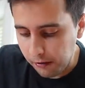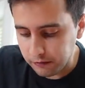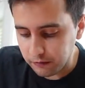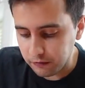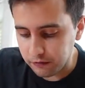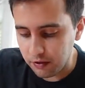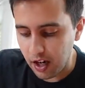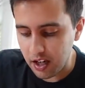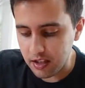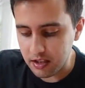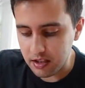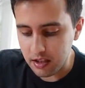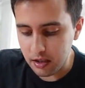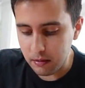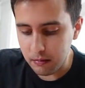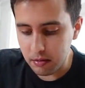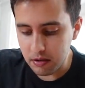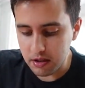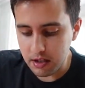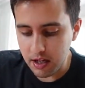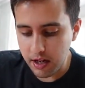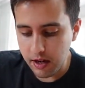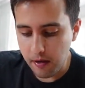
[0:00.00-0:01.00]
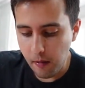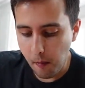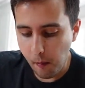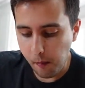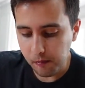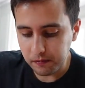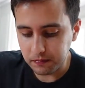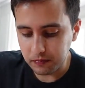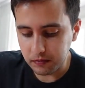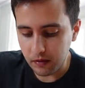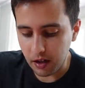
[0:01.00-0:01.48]
fasting per se.
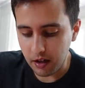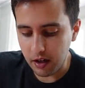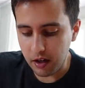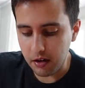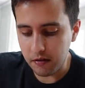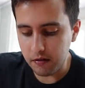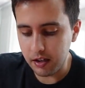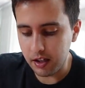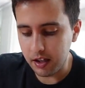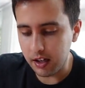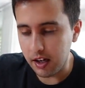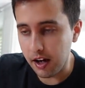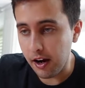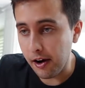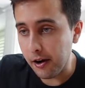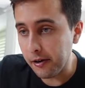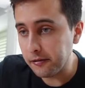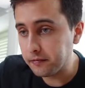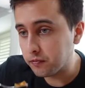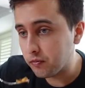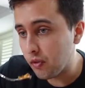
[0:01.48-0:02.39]
Like, I don't really care.